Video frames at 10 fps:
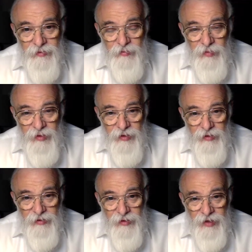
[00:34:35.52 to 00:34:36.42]
The
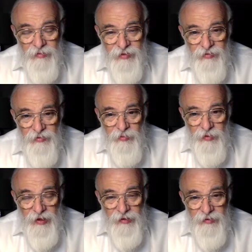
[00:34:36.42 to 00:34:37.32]
milk comes from the
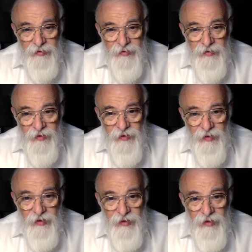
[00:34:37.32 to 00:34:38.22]
blood.
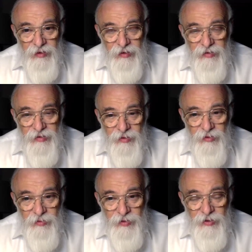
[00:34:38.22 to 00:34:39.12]

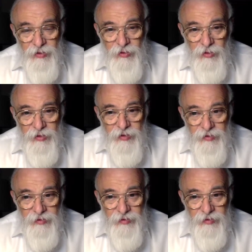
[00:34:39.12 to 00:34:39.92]
So when you cook